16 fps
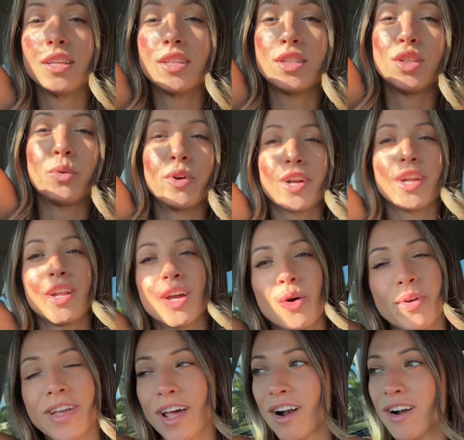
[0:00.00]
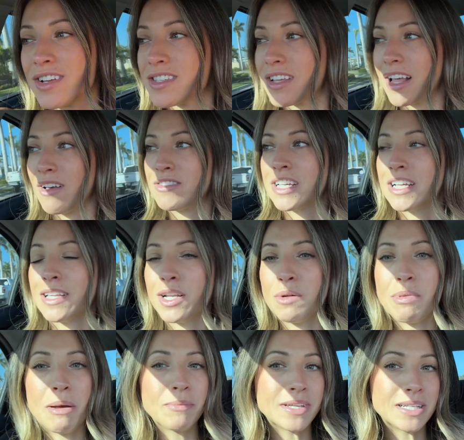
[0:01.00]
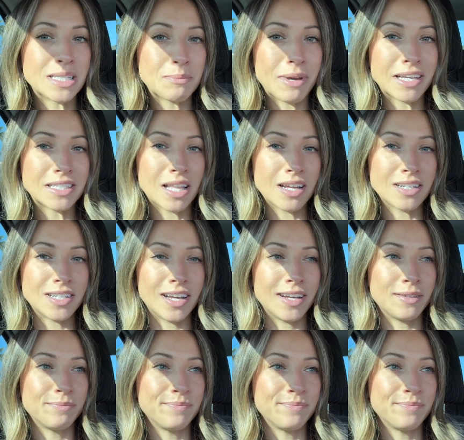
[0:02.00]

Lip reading: So we're gonna go and get ourselves a little pumpkin spice latte.